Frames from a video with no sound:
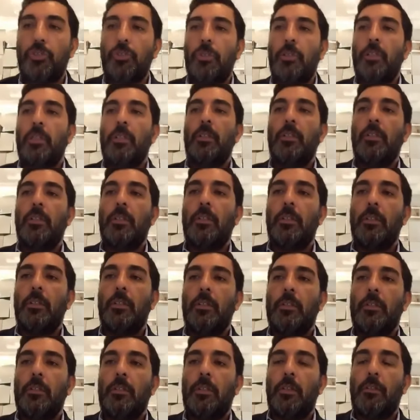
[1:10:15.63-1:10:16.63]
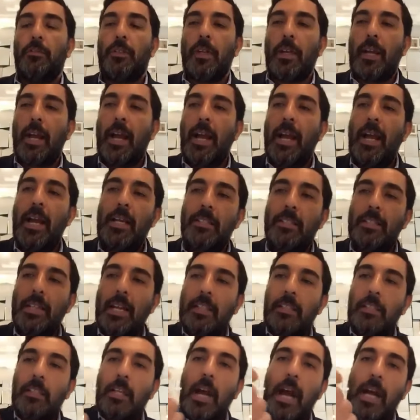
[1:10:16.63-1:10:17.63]
if the guy has
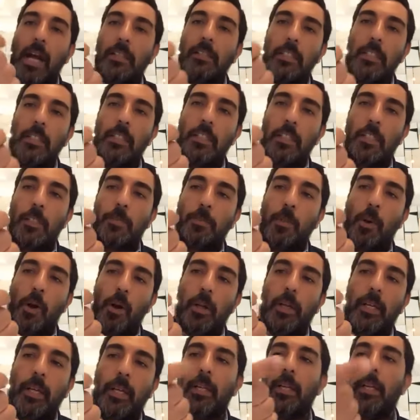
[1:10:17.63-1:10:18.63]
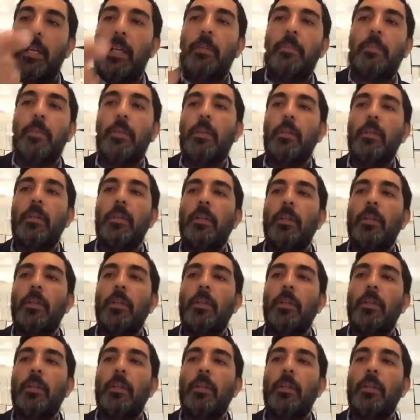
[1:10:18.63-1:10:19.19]
that godly spark in him,